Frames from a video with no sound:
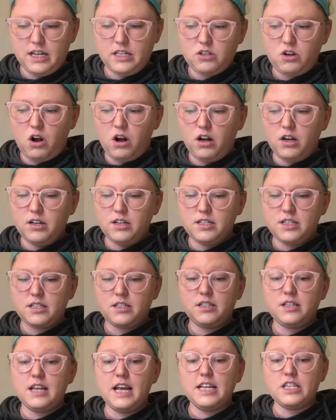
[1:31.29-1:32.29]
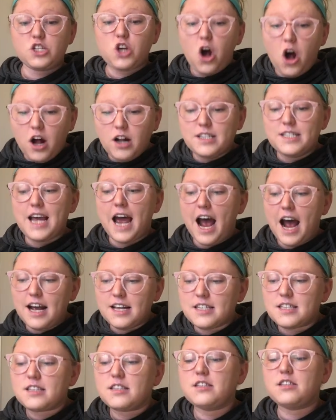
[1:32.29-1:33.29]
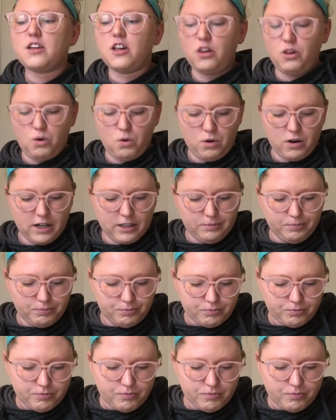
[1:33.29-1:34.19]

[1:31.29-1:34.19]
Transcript: It's called Tasks Galore,